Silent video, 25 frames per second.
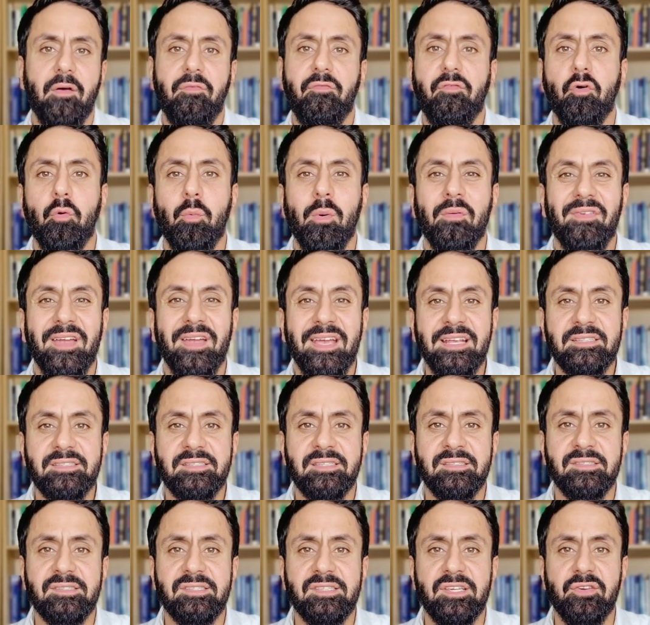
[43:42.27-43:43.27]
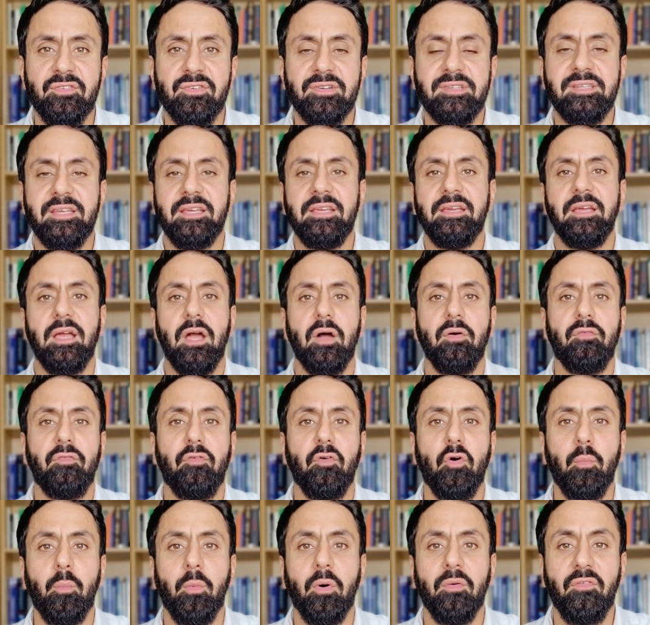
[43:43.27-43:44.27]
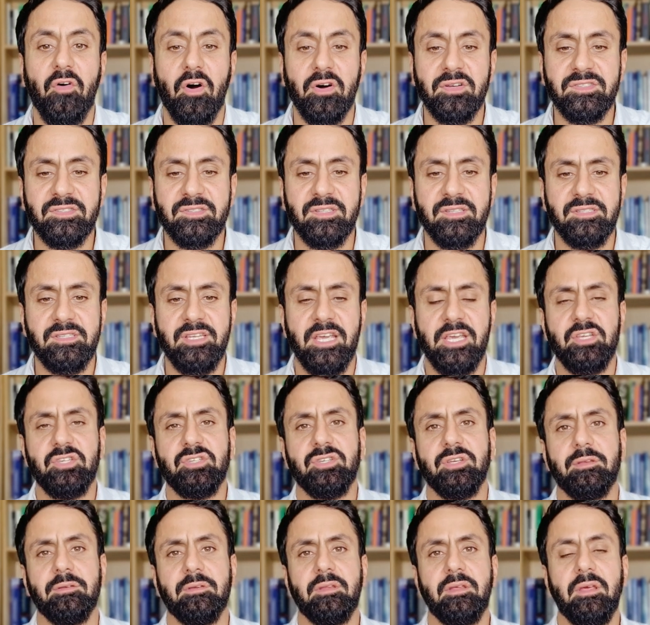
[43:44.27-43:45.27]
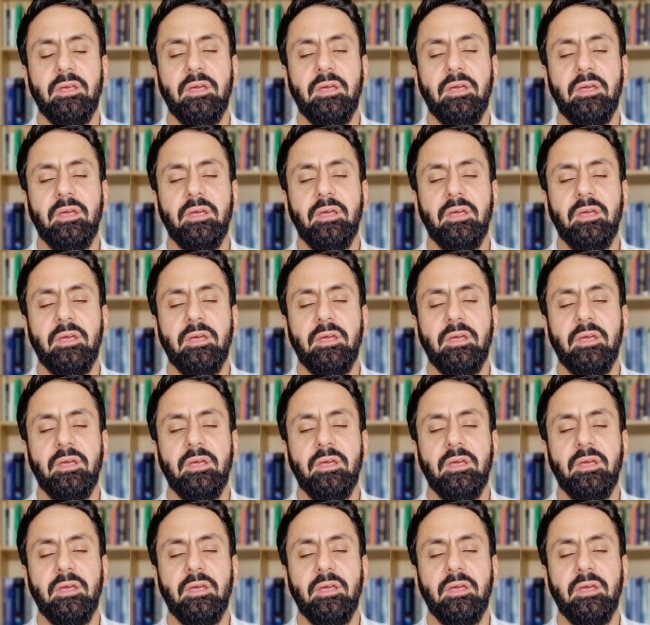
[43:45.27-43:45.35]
a form of insincerity, a form of ostentation.